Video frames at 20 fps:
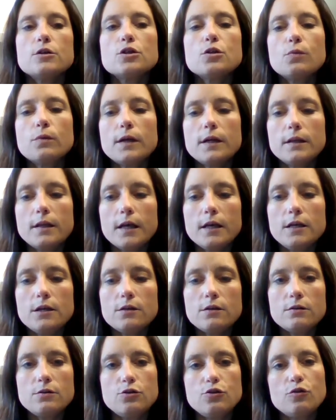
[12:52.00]
So what I'd like
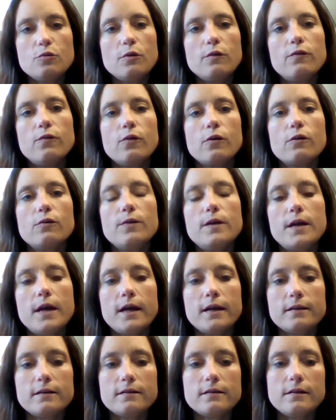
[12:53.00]
you to do before we
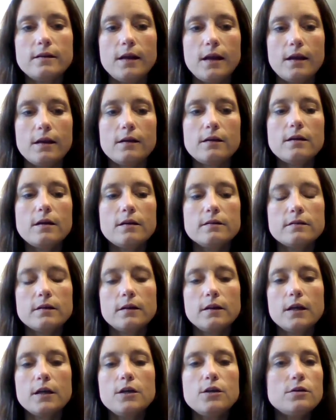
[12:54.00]
end today is
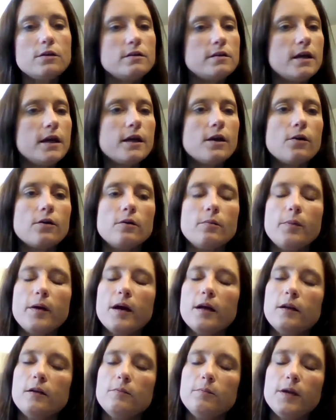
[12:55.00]
I'd like you to take out a
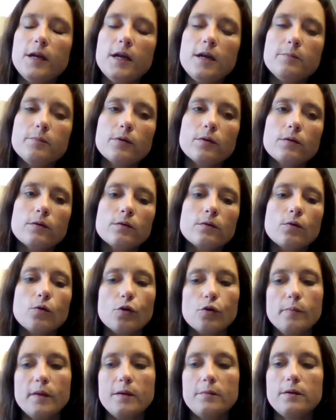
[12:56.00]
pen and paper,
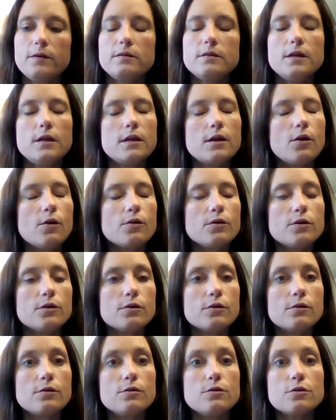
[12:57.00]
or maybe take out
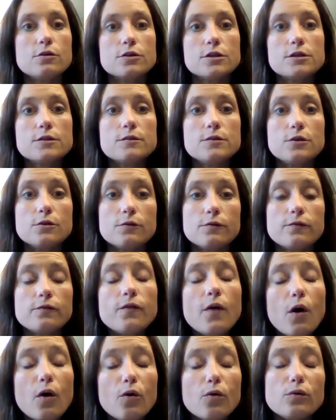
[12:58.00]
your
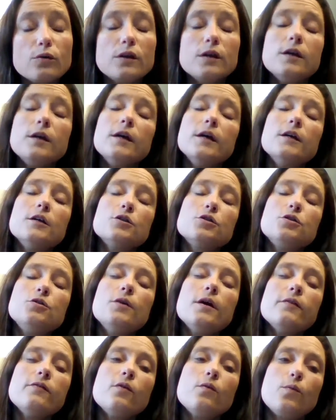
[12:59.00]
phone, so
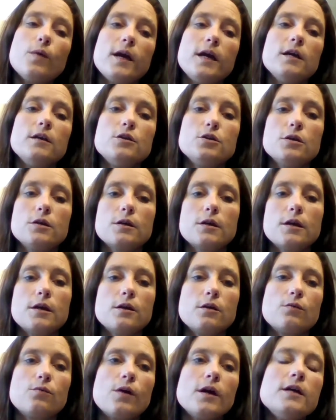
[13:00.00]
you have a way to
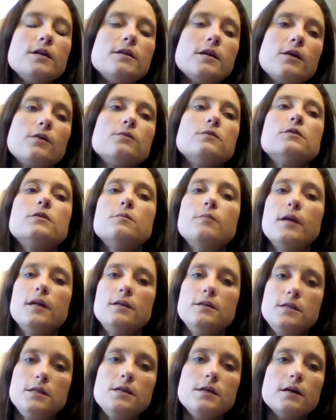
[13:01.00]
kind of write down some
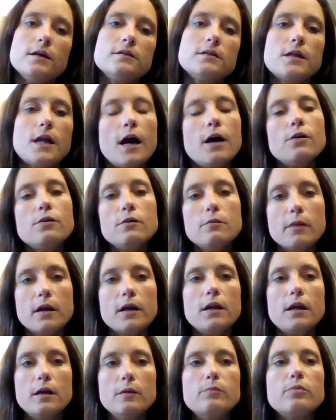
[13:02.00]
ideas and how you
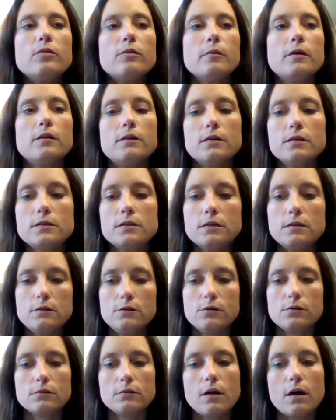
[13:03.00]
might implement this
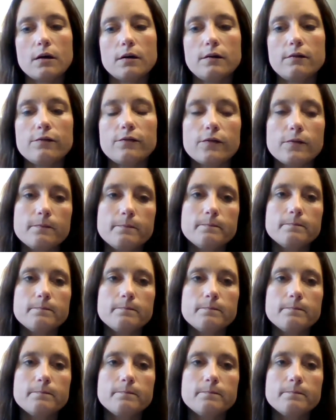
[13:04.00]
into your life.